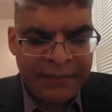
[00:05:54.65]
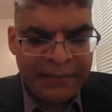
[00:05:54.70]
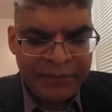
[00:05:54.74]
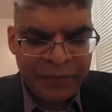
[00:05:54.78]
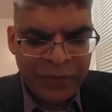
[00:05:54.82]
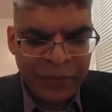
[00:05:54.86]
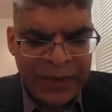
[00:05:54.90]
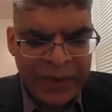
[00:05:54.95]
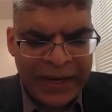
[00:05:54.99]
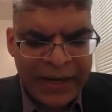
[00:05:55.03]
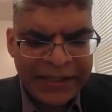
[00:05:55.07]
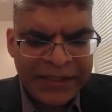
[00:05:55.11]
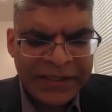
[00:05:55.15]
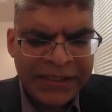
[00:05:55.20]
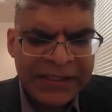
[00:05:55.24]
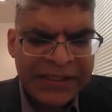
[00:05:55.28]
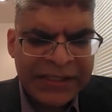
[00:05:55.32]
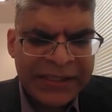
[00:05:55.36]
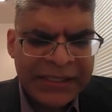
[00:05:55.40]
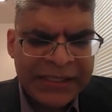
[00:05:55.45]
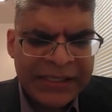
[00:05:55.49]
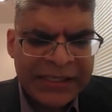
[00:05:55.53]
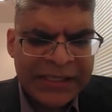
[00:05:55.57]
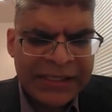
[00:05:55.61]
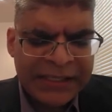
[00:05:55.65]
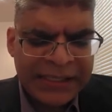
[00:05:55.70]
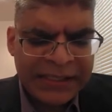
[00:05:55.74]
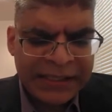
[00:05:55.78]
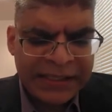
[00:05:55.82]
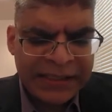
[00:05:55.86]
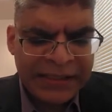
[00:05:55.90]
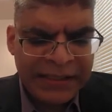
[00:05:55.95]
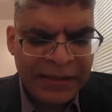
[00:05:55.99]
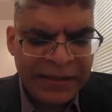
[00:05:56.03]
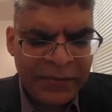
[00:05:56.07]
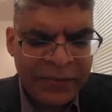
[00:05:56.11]
watches, just
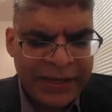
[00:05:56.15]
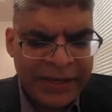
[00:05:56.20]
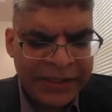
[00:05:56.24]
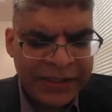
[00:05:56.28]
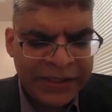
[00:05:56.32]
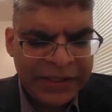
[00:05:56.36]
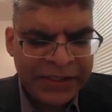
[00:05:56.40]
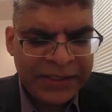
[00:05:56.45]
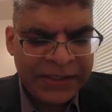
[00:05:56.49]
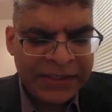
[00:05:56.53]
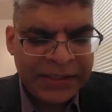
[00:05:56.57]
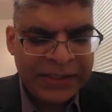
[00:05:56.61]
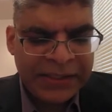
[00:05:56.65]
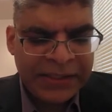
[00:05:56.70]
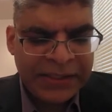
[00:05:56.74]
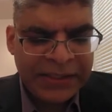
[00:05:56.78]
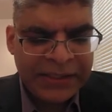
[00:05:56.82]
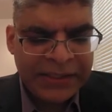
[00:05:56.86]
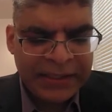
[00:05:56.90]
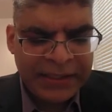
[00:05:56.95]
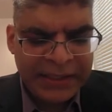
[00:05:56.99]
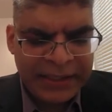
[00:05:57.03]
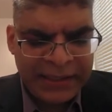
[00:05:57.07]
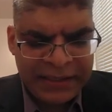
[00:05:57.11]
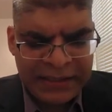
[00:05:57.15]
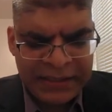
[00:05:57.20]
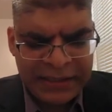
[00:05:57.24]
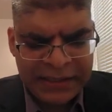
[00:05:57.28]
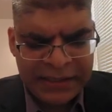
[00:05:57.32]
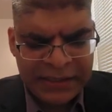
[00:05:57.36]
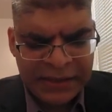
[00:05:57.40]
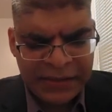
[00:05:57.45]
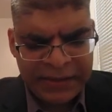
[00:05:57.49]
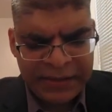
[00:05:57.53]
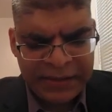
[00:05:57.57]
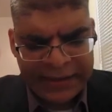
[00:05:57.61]

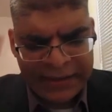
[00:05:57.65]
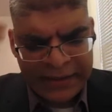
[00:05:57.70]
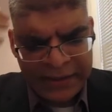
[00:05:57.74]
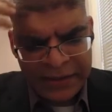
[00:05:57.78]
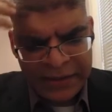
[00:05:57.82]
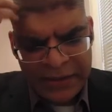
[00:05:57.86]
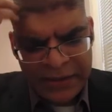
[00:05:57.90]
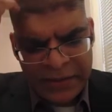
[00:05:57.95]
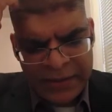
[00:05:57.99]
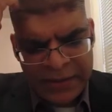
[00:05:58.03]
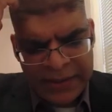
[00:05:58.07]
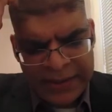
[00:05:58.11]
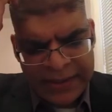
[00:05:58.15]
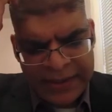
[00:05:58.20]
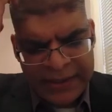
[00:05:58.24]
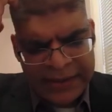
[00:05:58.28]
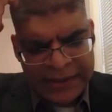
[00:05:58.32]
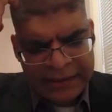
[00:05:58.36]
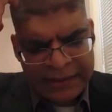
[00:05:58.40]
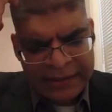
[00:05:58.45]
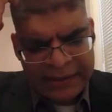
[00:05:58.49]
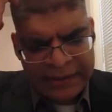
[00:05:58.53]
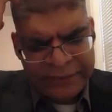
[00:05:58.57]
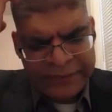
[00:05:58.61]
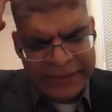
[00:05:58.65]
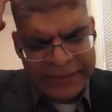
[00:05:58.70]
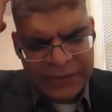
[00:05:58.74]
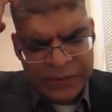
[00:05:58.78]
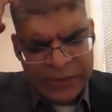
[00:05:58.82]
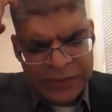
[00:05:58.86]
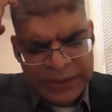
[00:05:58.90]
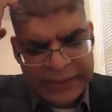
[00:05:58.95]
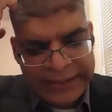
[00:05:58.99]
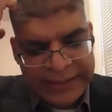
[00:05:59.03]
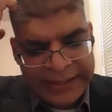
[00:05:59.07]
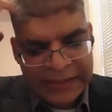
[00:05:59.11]
to let you know, they really do
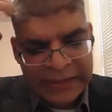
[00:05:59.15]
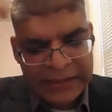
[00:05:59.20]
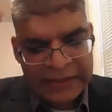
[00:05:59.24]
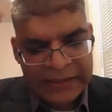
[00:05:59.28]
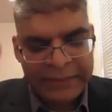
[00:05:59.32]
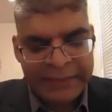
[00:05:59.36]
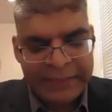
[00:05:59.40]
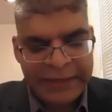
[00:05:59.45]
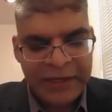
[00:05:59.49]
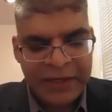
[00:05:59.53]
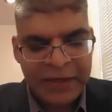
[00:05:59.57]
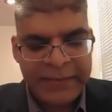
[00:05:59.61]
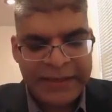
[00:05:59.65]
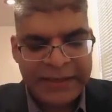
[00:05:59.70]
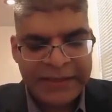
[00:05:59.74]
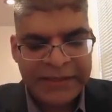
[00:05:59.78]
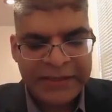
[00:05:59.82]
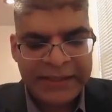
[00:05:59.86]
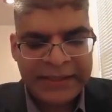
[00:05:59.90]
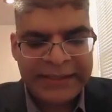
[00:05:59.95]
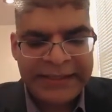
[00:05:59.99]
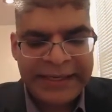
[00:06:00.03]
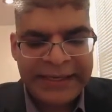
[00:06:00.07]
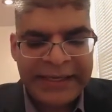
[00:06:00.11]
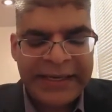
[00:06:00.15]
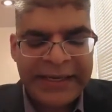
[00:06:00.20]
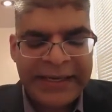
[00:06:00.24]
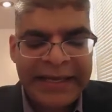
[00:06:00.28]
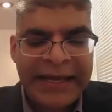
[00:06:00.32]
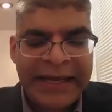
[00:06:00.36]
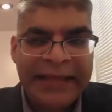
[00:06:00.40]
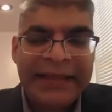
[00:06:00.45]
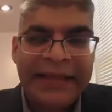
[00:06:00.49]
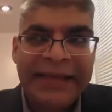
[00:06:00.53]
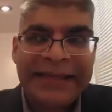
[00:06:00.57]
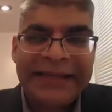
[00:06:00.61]
collect the biometric data,
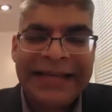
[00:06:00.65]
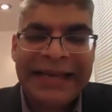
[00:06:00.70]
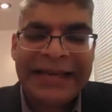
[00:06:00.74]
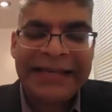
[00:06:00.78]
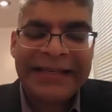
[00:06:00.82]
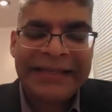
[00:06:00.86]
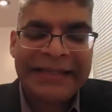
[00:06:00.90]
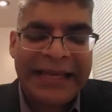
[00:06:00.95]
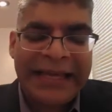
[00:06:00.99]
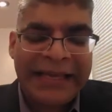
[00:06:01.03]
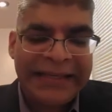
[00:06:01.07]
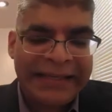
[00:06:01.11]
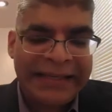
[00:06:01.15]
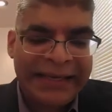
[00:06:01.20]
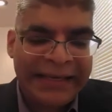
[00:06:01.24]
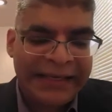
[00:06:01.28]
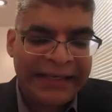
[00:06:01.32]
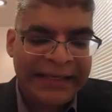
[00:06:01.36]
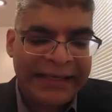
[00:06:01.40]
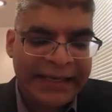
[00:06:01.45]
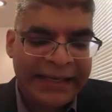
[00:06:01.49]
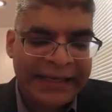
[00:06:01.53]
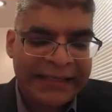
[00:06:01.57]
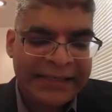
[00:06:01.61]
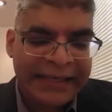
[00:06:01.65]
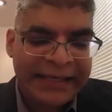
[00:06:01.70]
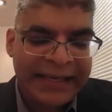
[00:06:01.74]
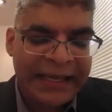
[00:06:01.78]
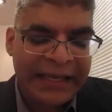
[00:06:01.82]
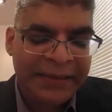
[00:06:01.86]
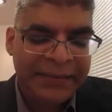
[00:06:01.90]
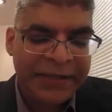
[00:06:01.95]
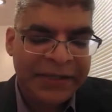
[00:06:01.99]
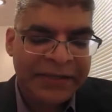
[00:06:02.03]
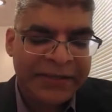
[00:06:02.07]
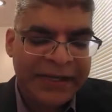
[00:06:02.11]
and that data, like I said,
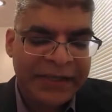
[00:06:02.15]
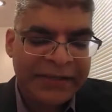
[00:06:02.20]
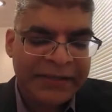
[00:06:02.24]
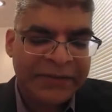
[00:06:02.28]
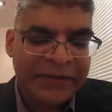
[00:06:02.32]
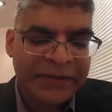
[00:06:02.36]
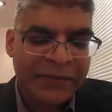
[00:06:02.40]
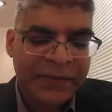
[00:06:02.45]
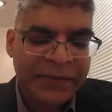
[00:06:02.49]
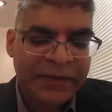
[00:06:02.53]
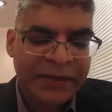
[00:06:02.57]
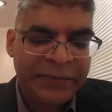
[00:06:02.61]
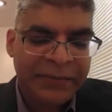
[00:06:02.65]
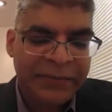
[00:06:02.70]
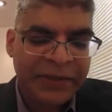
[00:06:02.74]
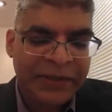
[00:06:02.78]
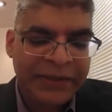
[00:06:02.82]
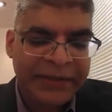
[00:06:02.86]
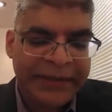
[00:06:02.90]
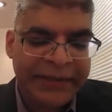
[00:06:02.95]
can be transferred to a computer,